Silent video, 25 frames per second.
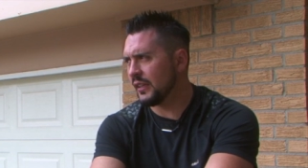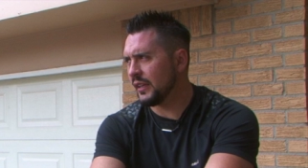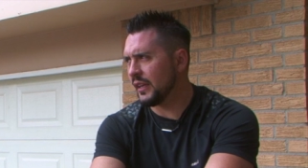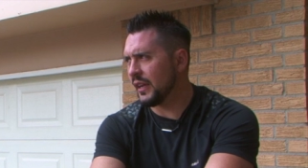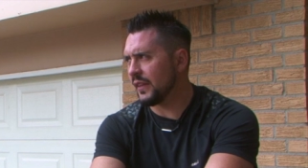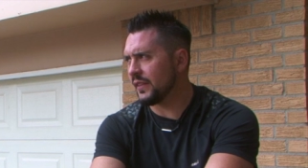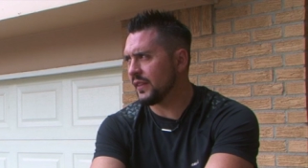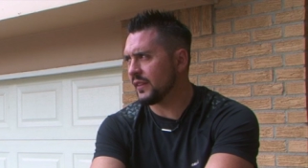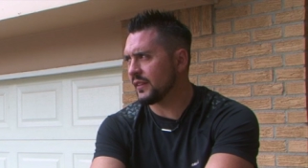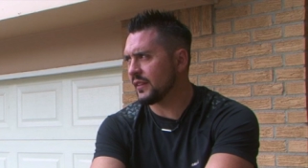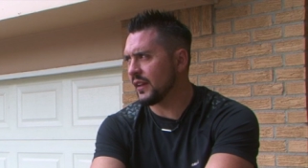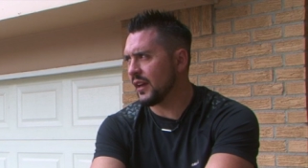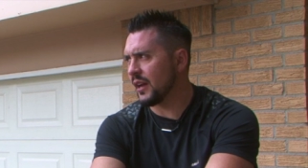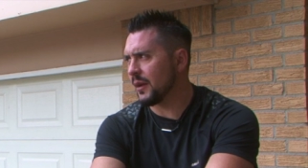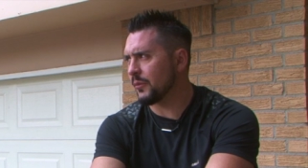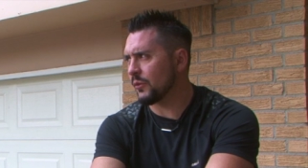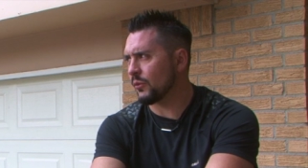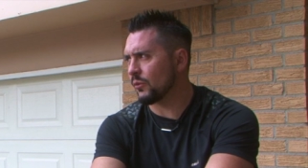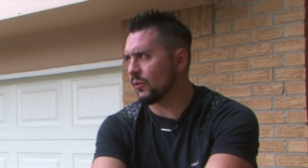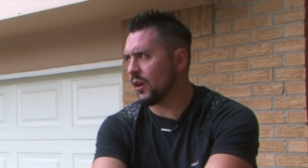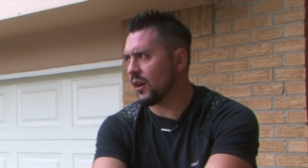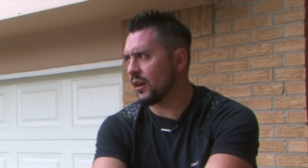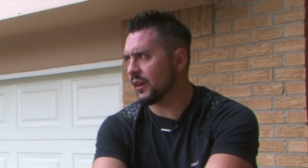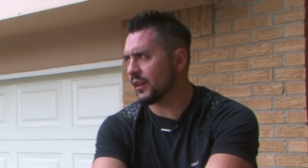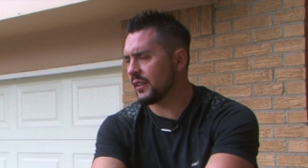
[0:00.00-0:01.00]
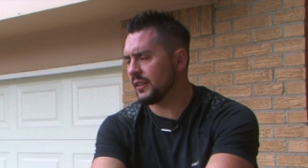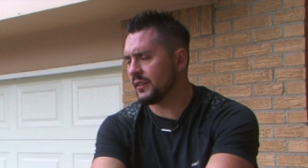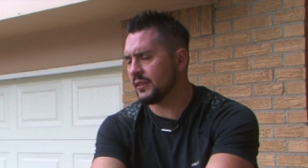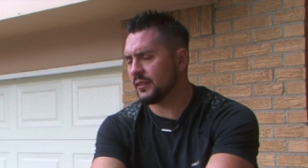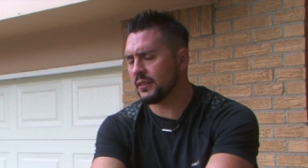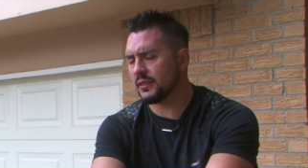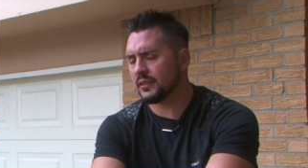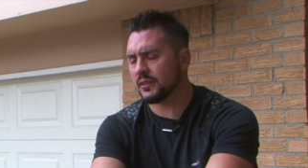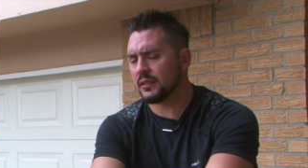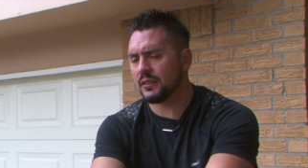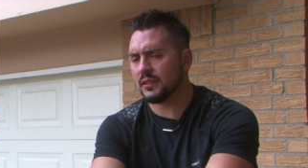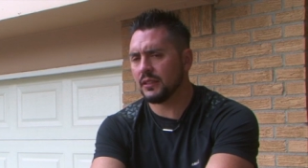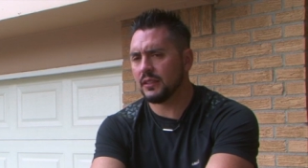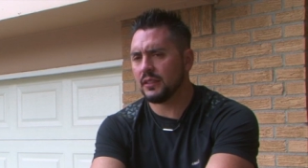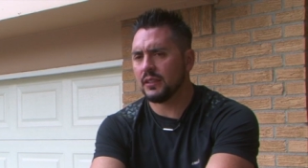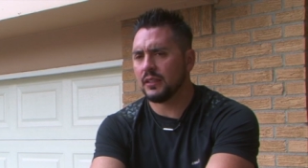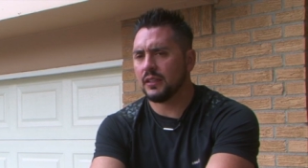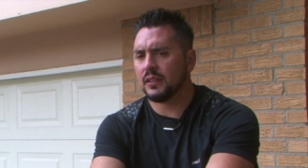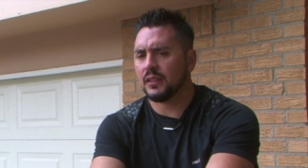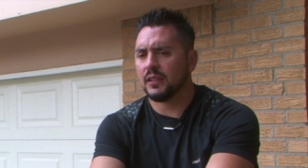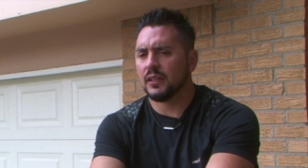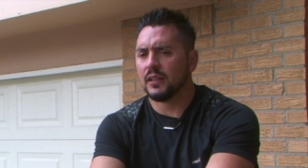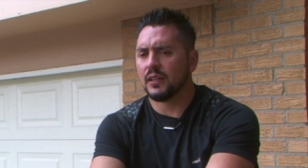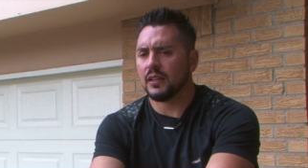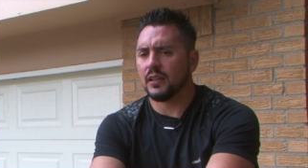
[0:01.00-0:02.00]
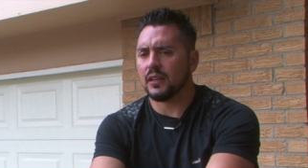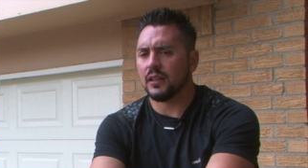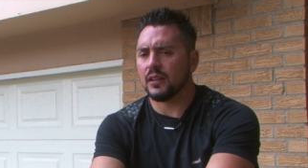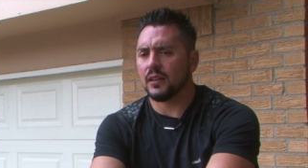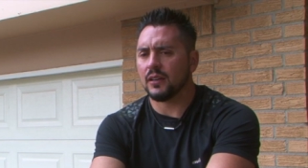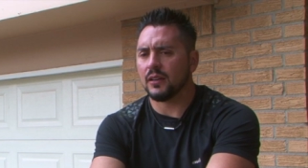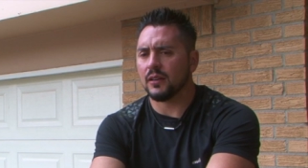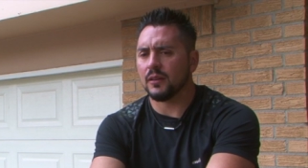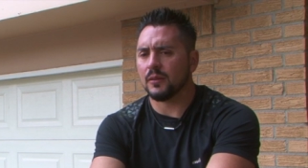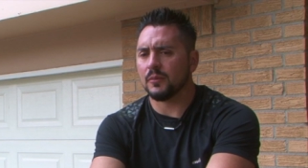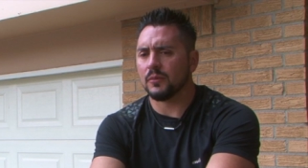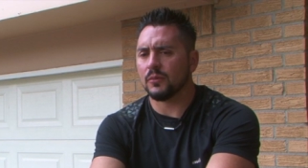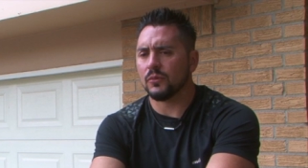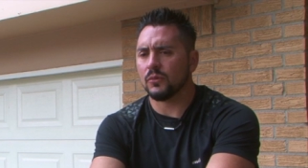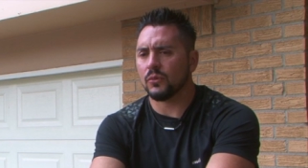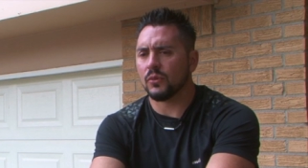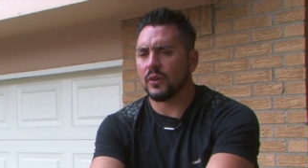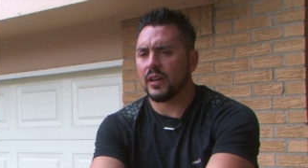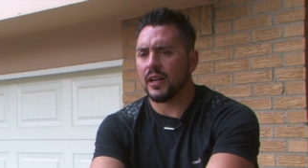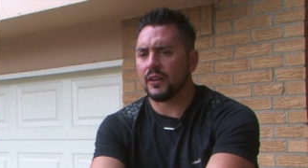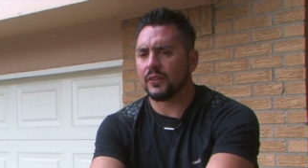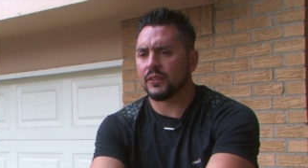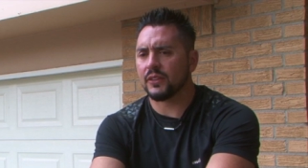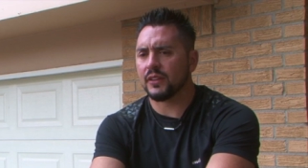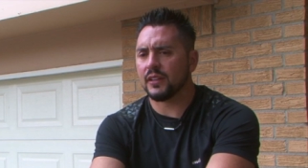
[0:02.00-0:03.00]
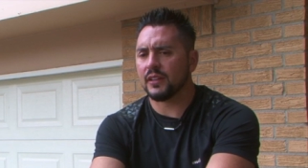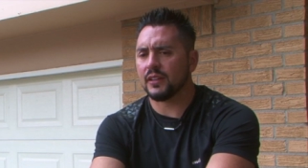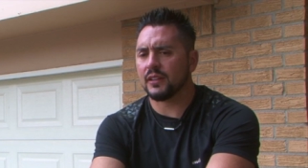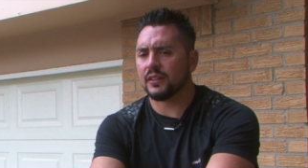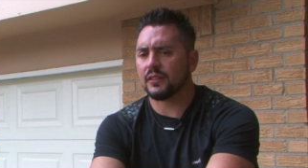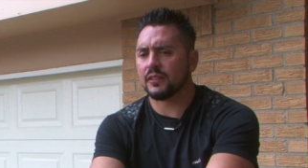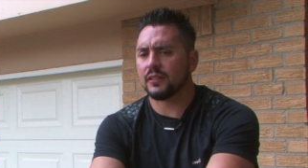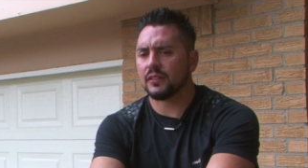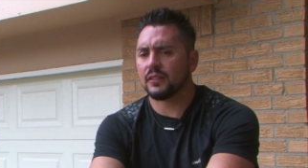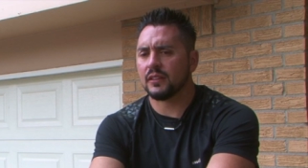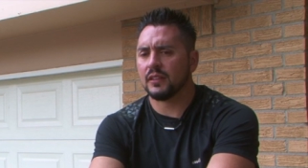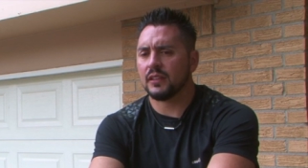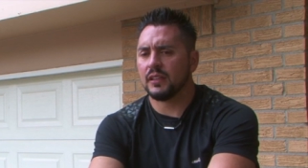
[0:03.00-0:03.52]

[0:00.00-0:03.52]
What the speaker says: At the time, the Rockies were out there.